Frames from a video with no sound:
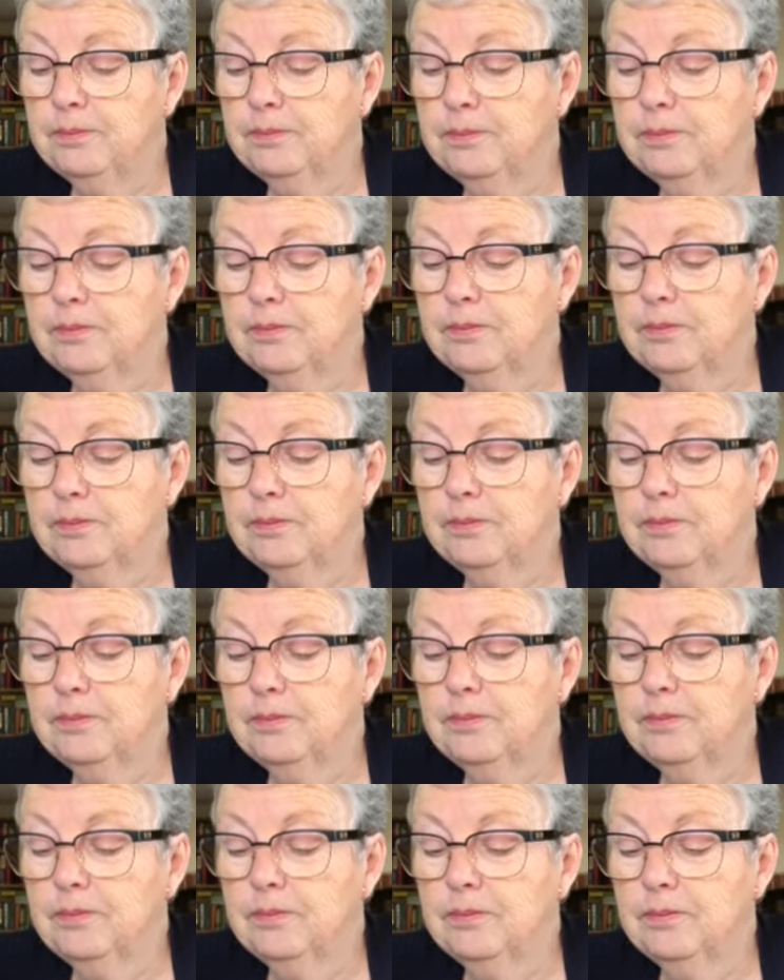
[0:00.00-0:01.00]

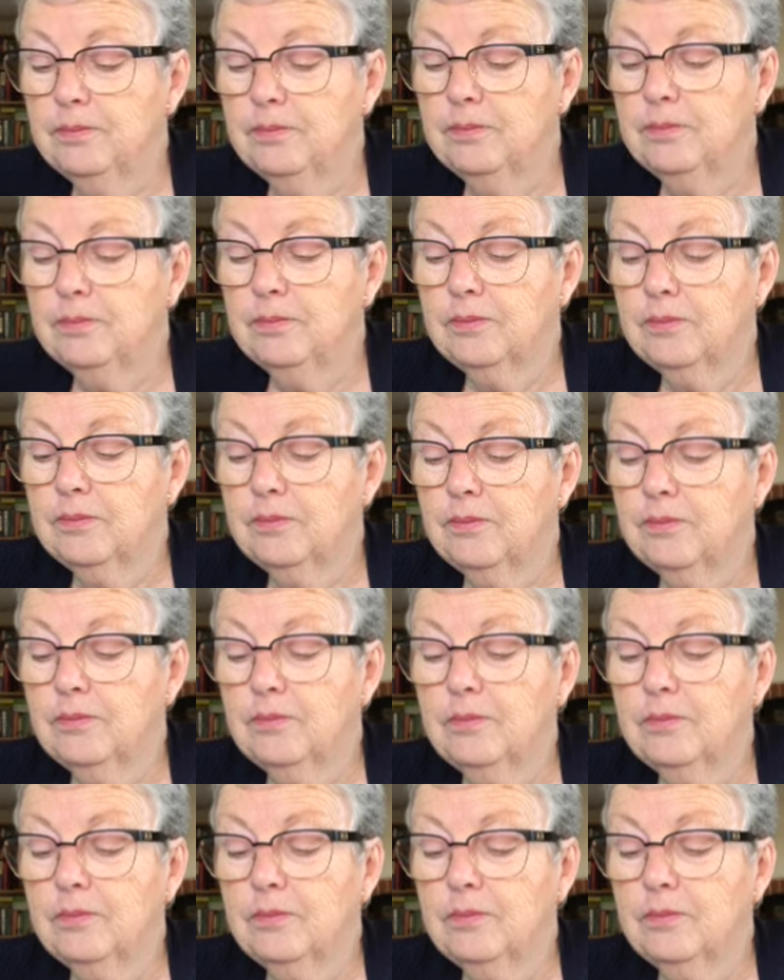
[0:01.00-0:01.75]
(silence)